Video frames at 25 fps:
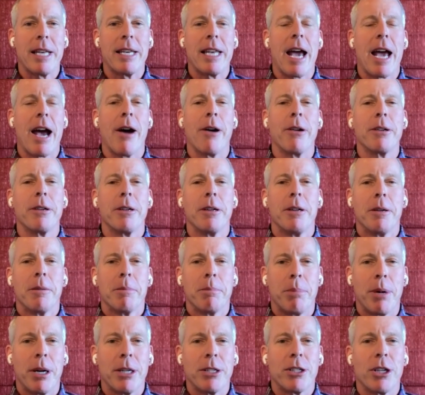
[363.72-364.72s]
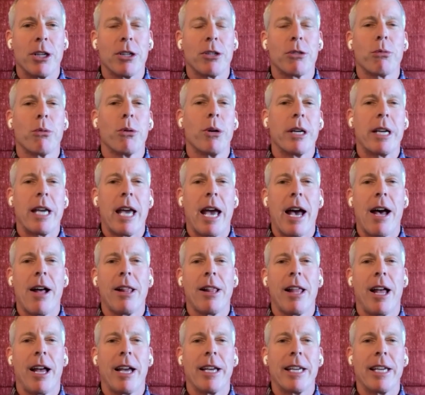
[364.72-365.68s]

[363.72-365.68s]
planned out, but just through a gal,